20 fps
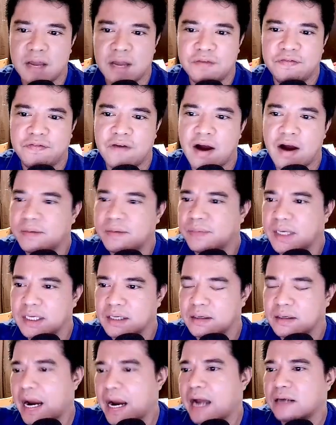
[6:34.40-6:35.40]
farming
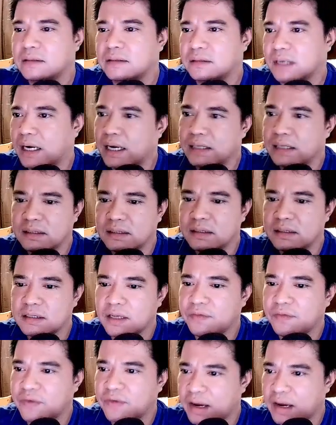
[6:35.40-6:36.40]
ground, guys. This is
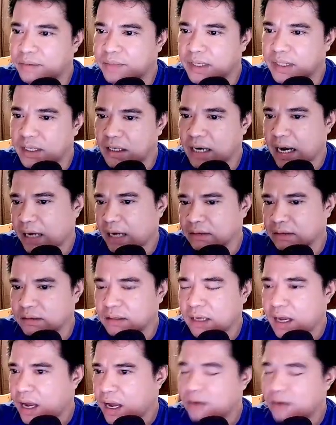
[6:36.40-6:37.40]
a farming ground.
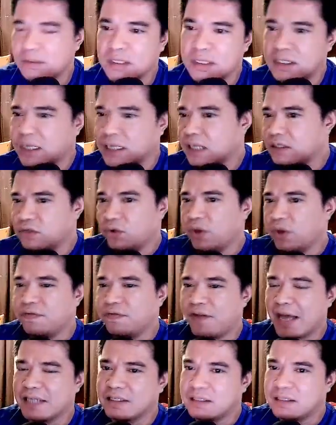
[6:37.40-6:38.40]
I would suggest to
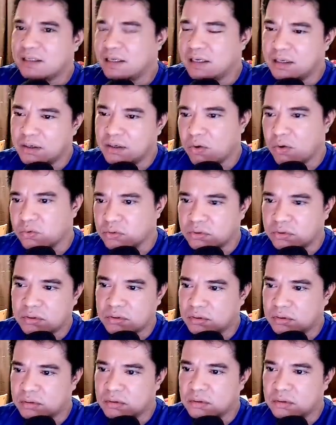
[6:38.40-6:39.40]
invest
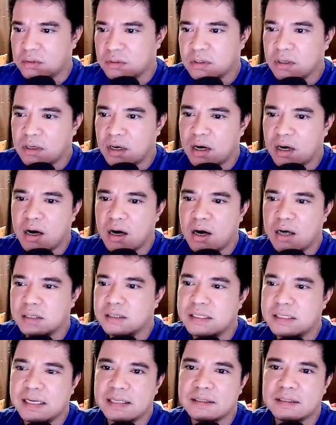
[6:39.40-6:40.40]
heroes
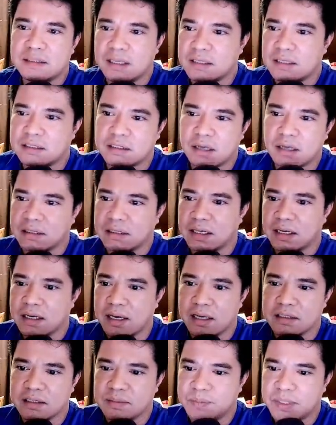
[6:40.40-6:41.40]
on this exotic
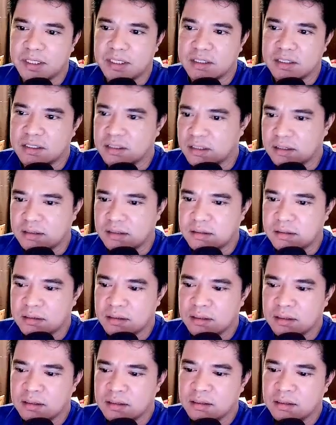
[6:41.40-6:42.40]
expedition.
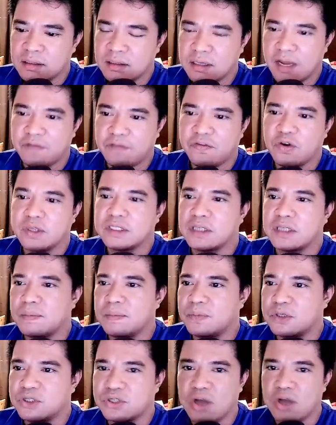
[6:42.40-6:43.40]
Like for
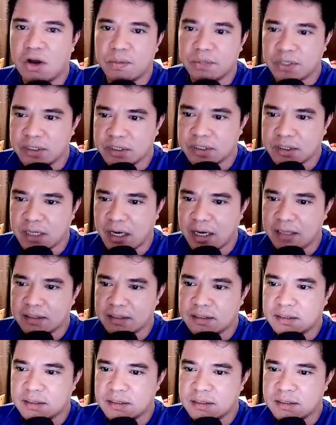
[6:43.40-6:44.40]
example, summoners,
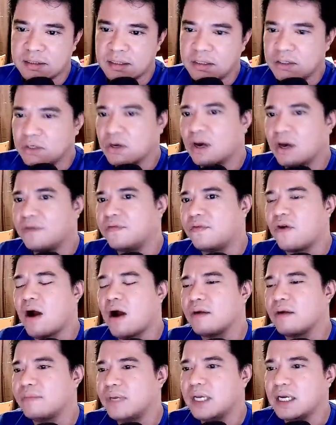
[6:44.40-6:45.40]
guys. You can
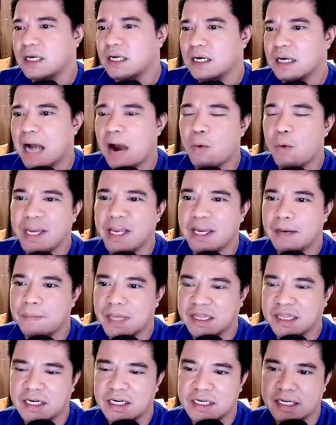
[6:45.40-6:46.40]
farm here awakening
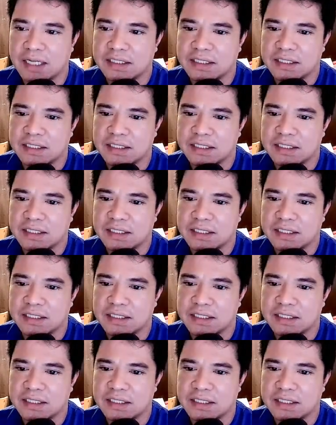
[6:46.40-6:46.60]
materials